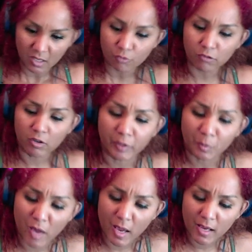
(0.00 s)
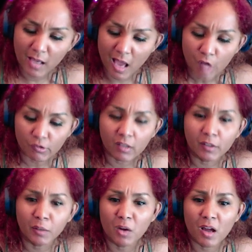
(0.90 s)
Run away,
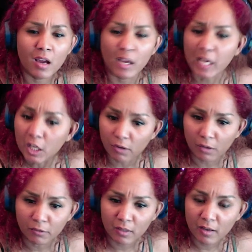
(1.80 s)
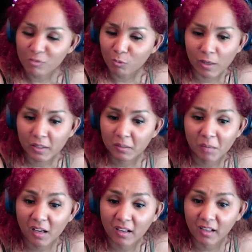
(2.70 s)
run away, run away
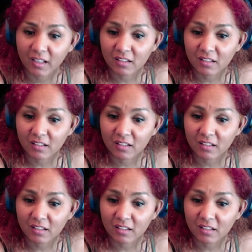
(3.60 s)
my